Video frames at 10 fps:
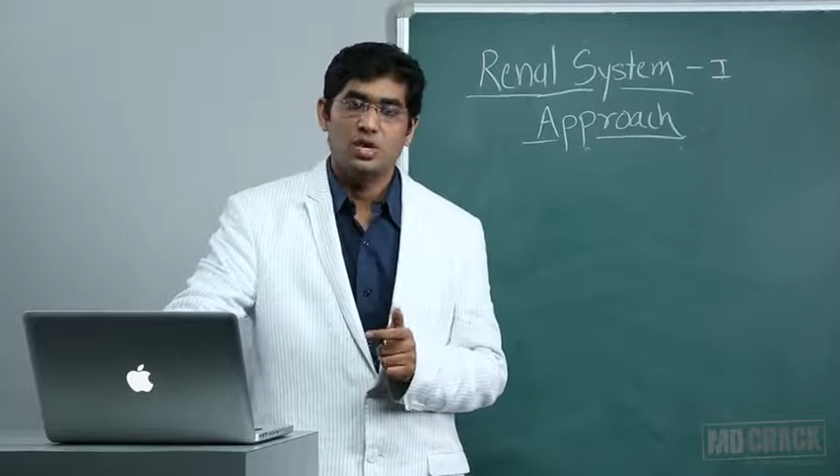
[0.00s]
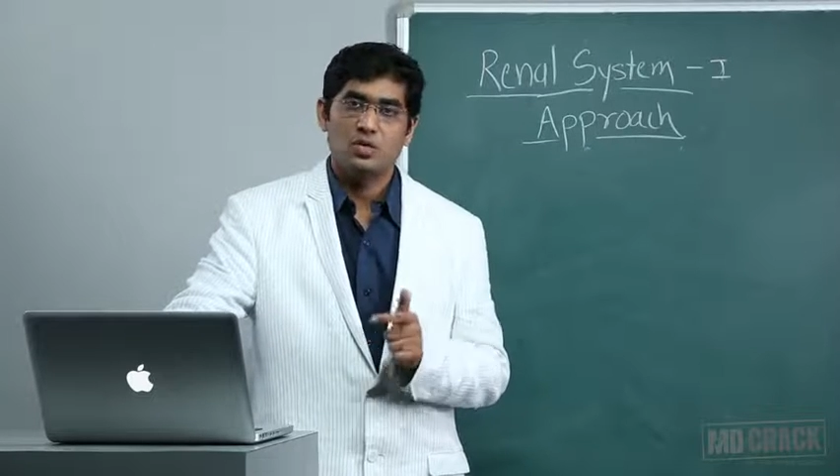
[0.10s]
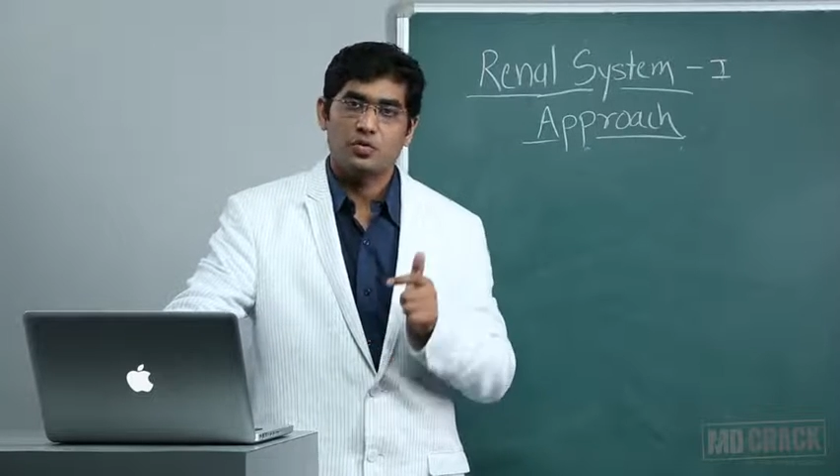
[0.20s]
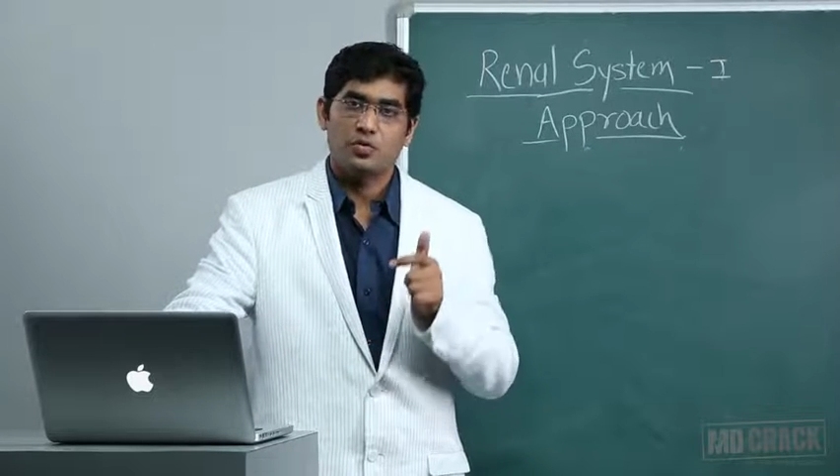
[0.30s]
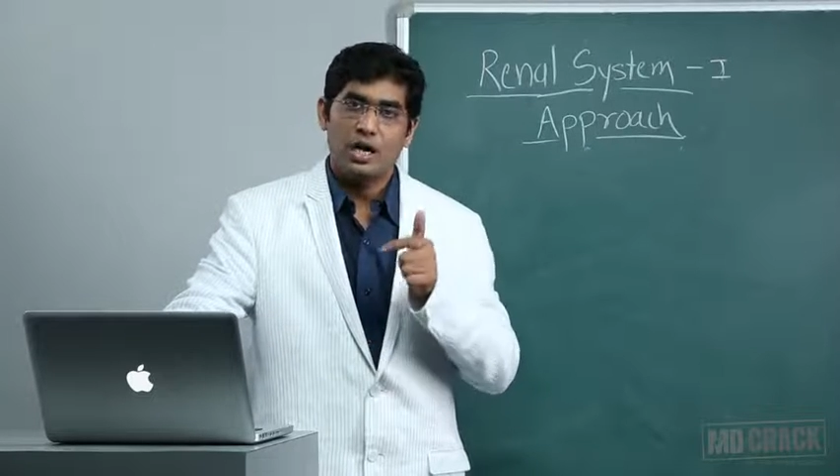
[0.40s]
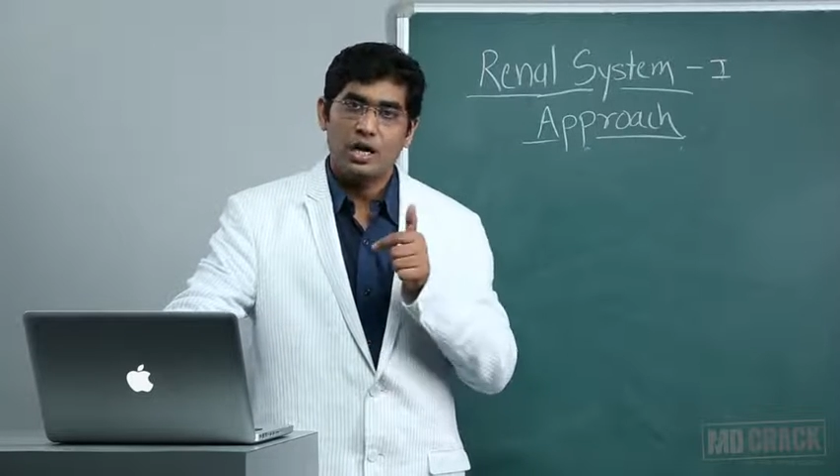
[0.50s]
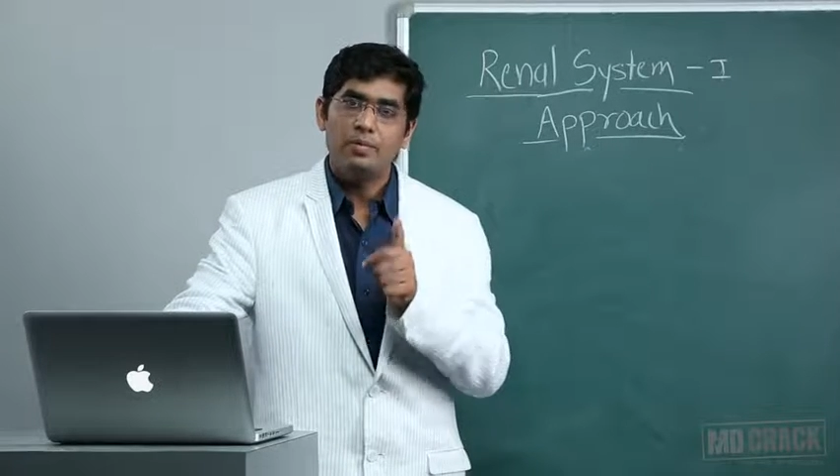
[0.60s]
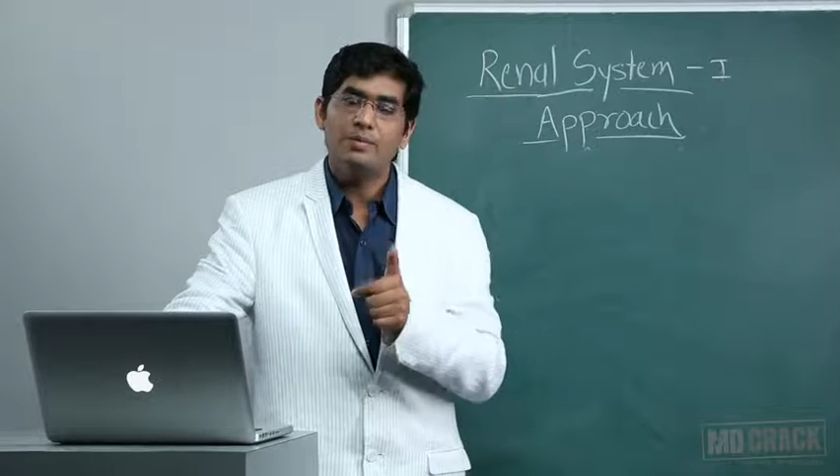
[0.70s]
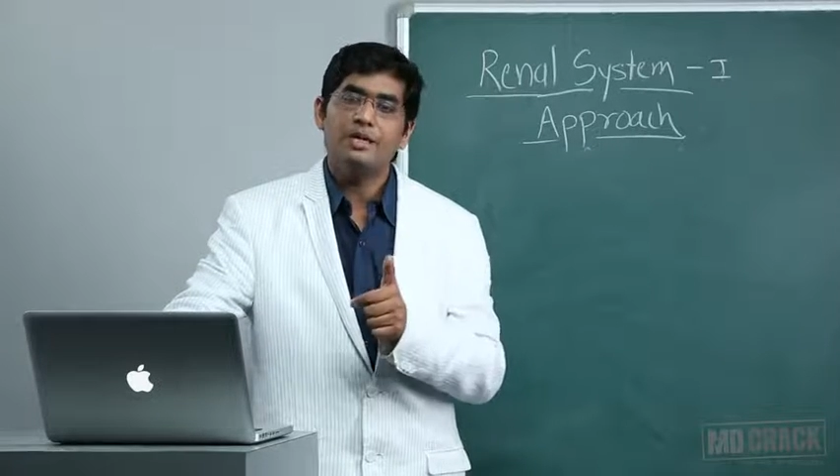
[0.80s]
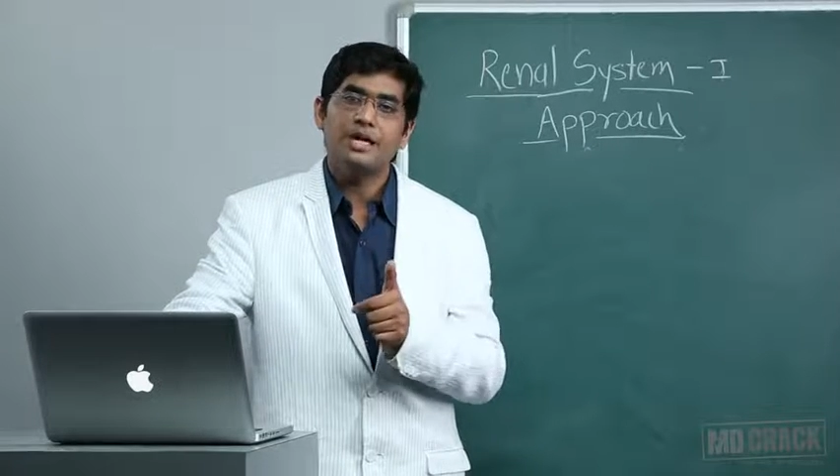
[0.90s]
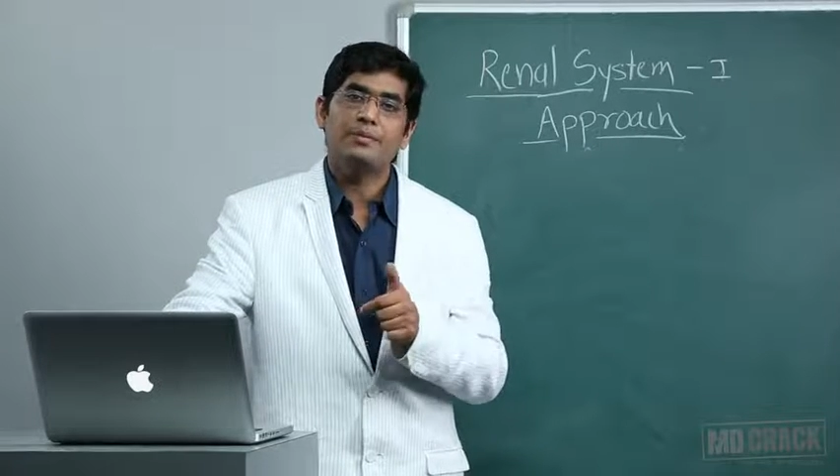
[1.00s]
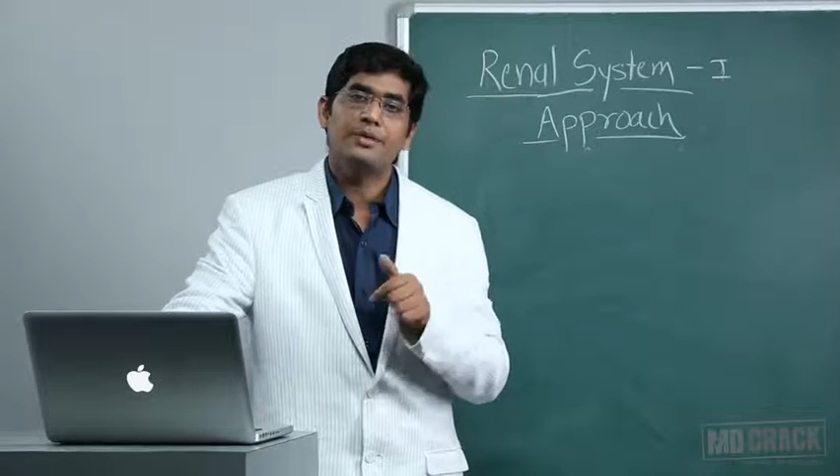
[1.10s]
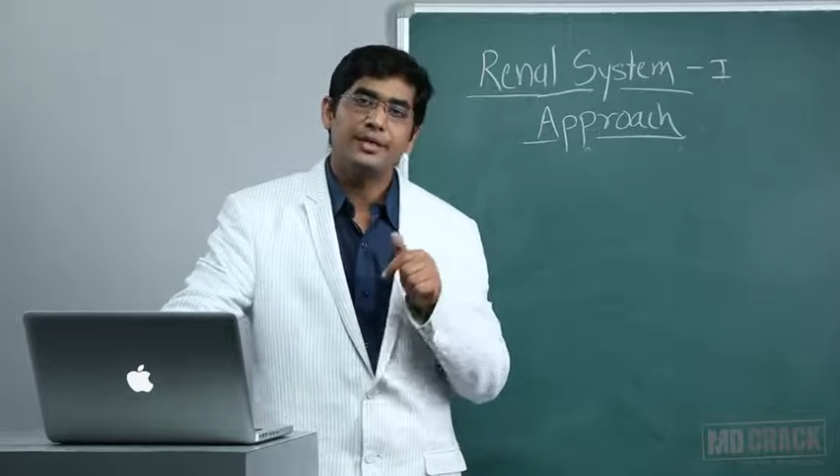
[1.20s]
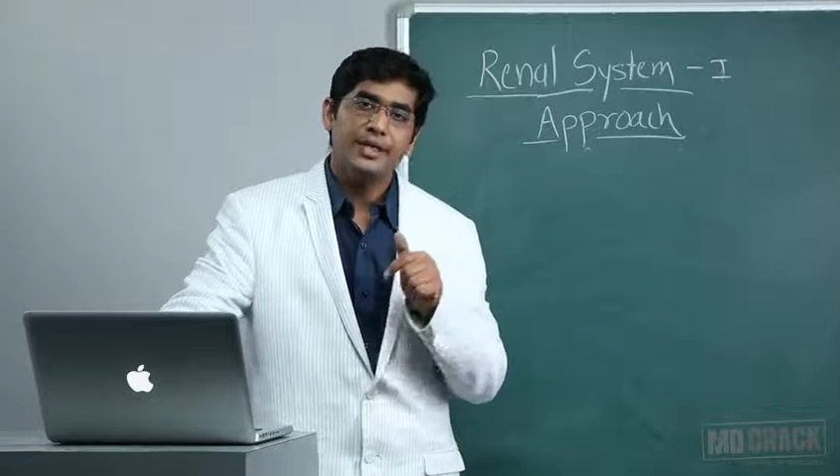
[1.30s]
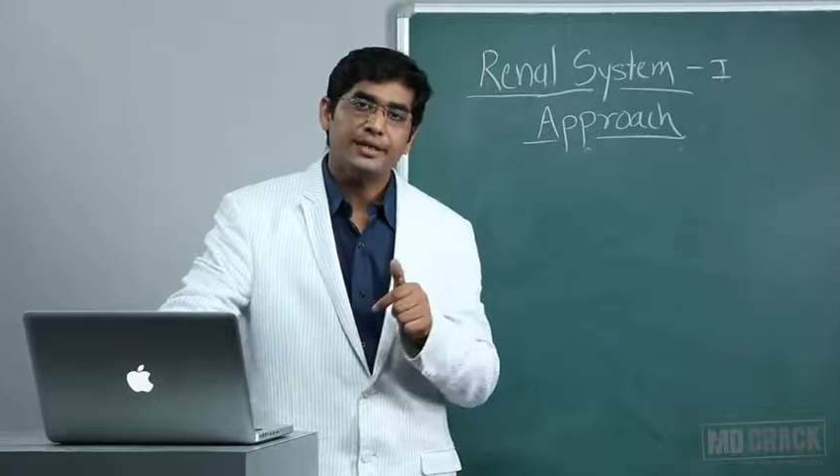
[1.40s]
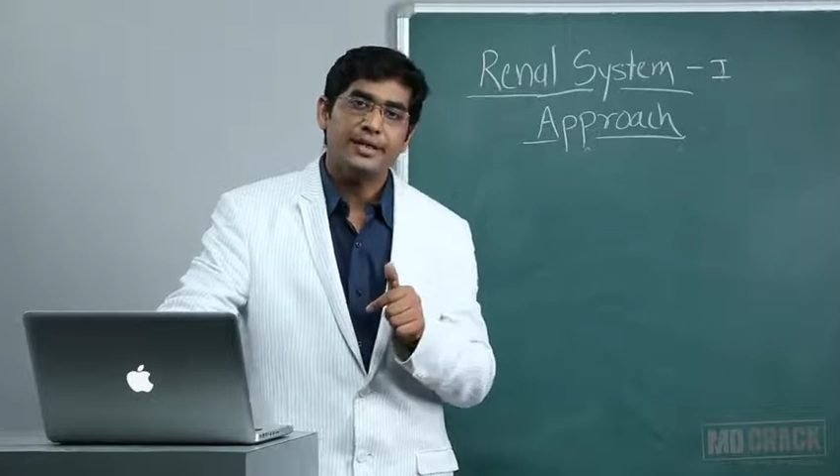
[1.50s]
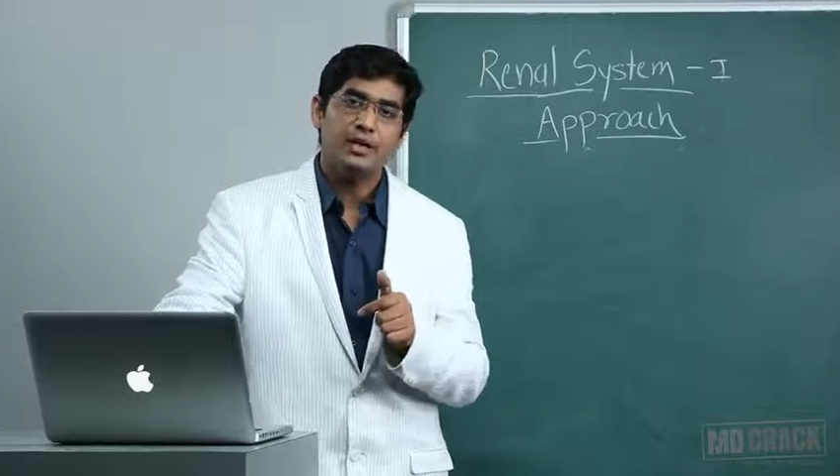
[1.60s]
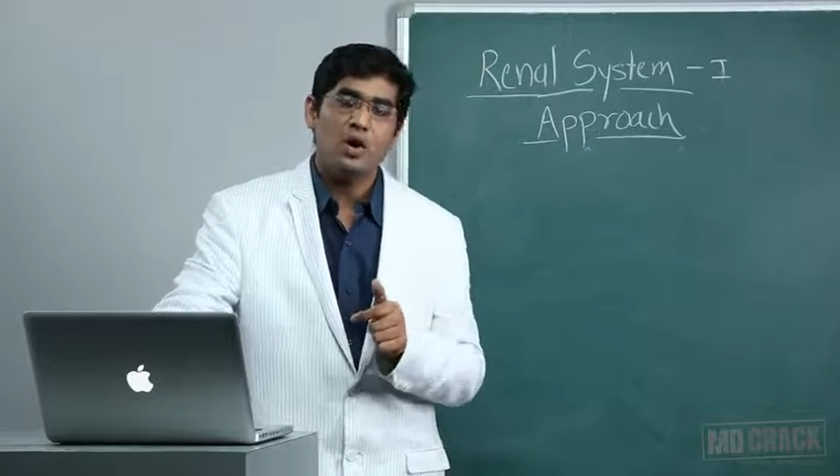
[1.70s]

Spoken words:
So albumin can be detected